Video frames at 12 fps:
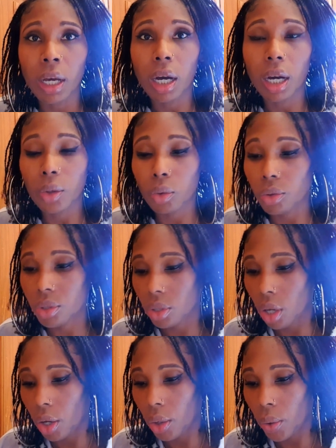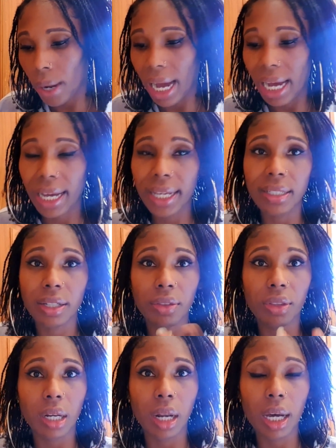I also had
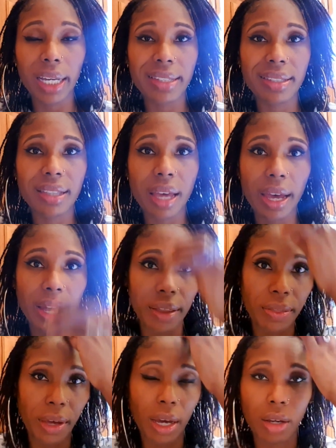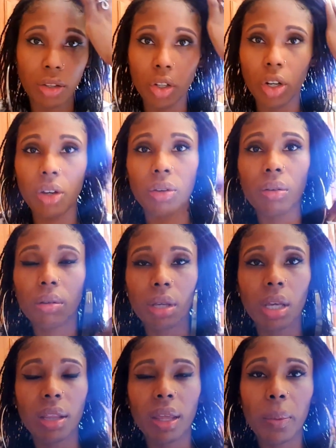the lights there that, you know,
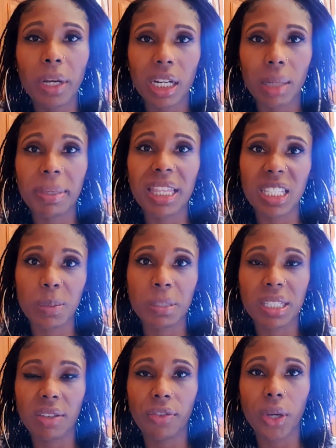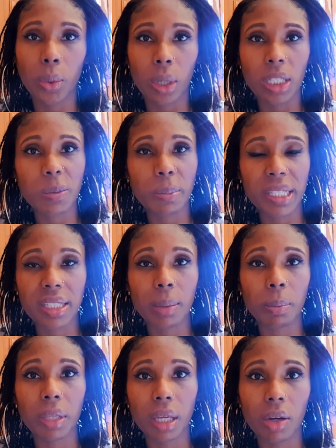they weren't going to be the specific ones, but
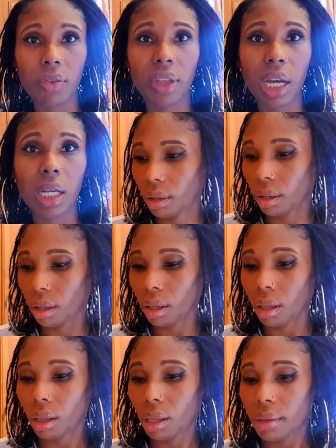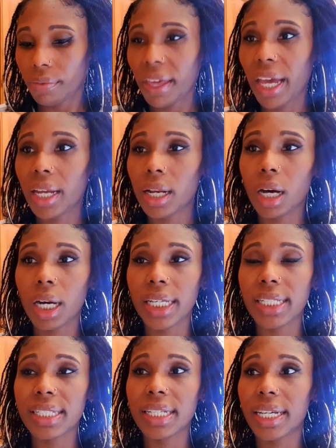something of that nature. Then I
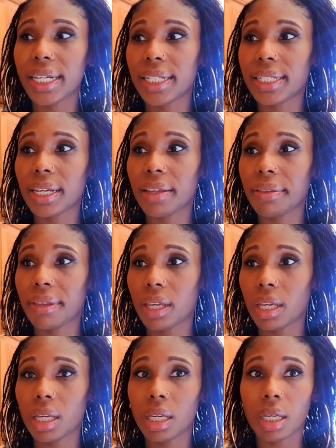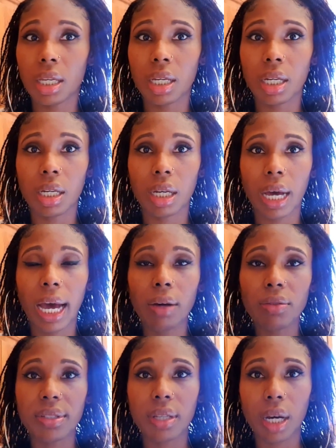did the
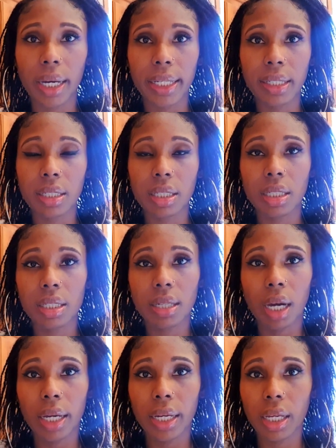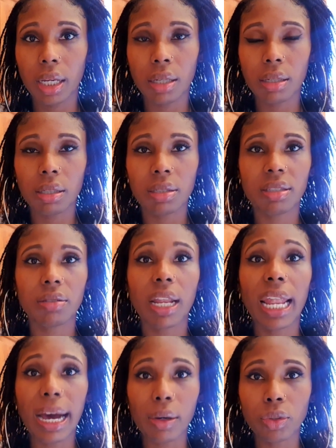outside dining
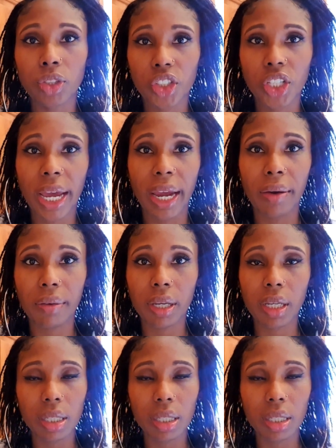lounge area.